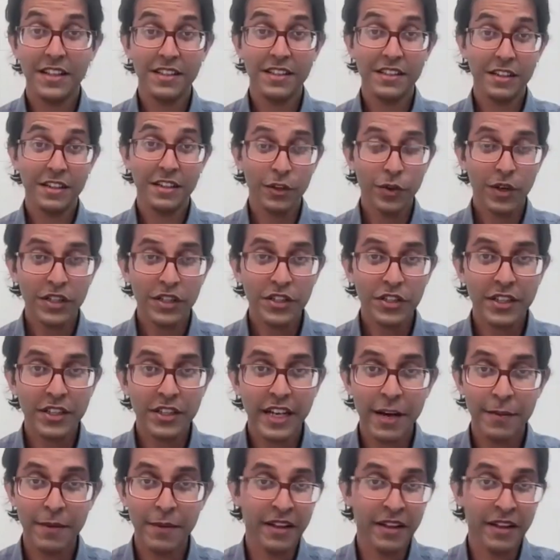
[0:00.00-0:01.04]
a good question. Yeah,
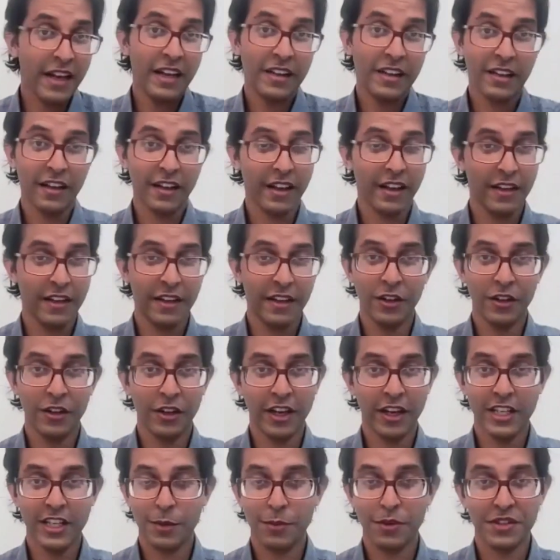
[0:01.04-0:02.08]
I mean, yeah, like the
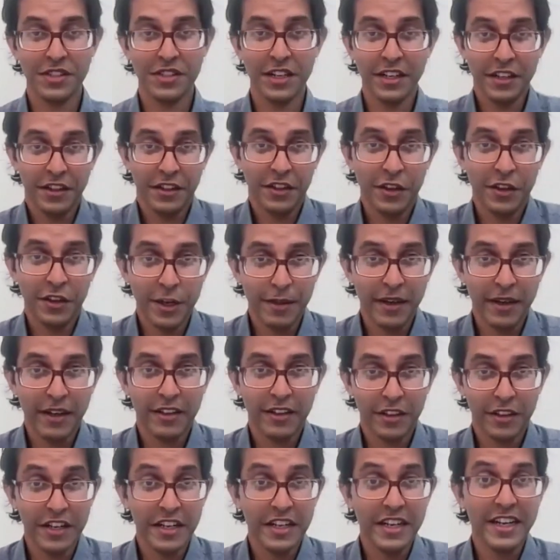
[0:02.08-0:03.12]
case I presented,
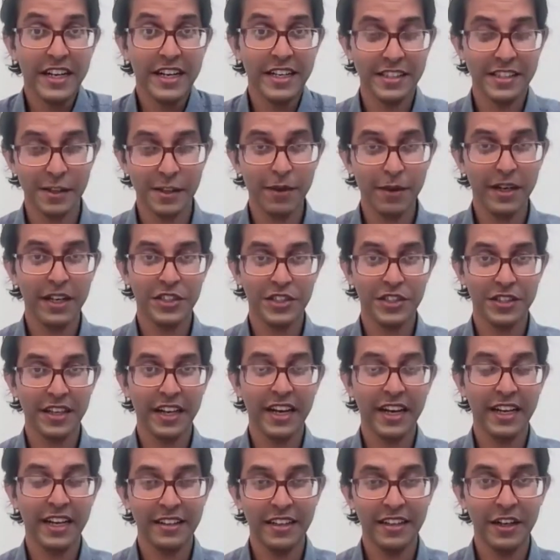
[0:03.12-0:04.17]
30 days, the patient
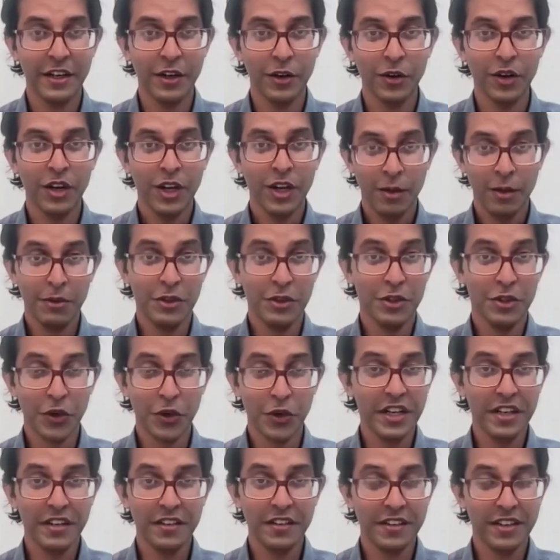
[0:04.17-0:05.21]
had,
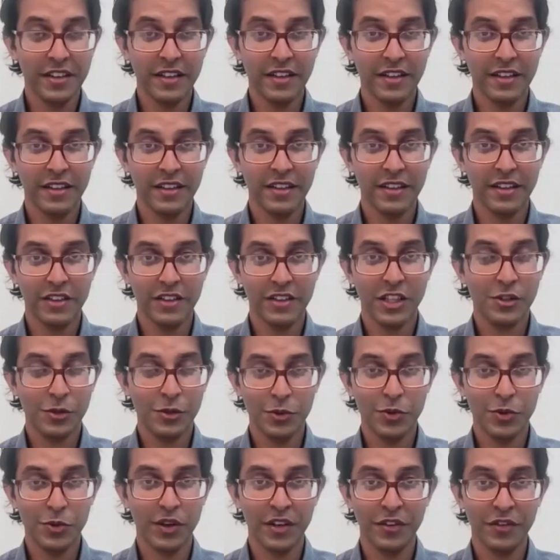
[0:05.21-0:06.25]
majority of the chest
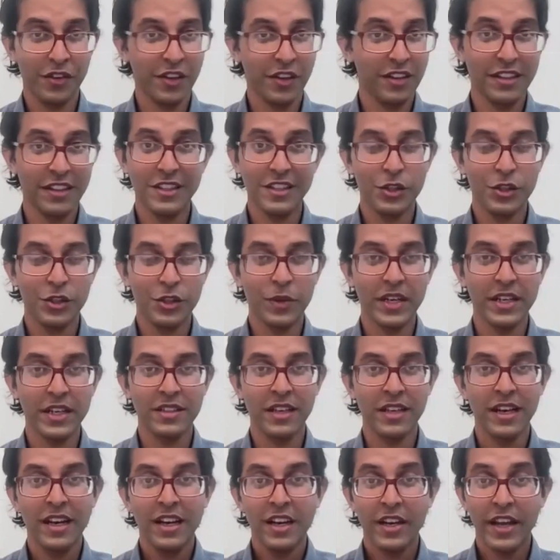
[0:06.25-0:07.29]
tubes were in for at least 2 weeks.
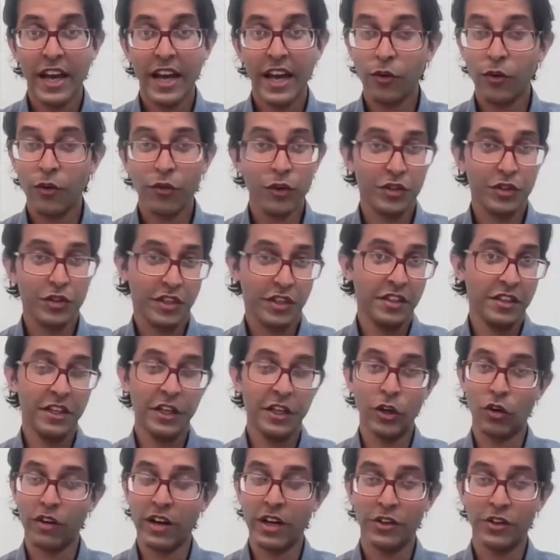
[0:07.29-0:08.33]
Yeah, I don't routinely
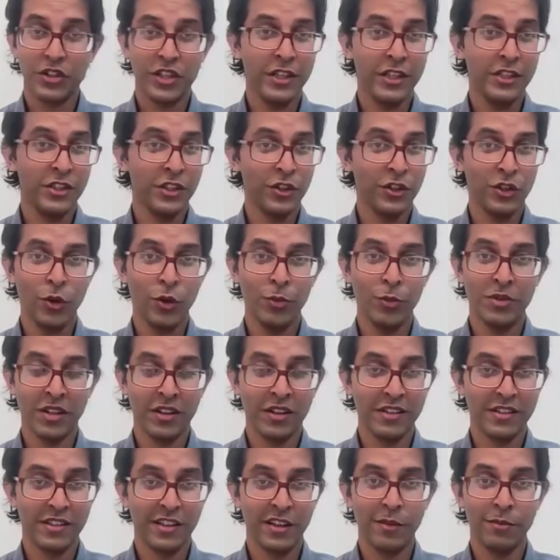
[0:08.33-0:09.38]
go around changing tubes
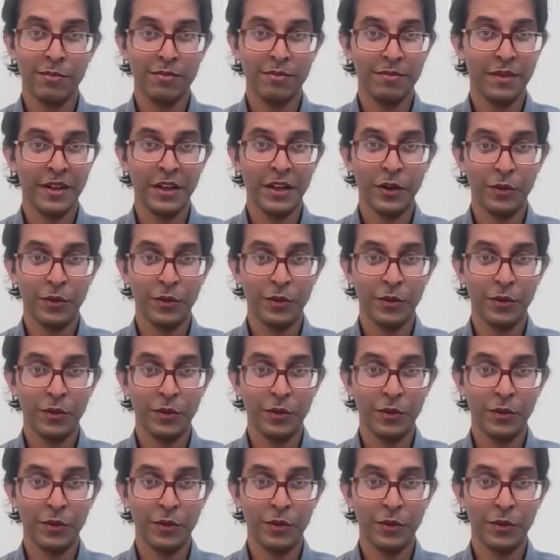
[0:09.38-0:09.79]
unless I'm,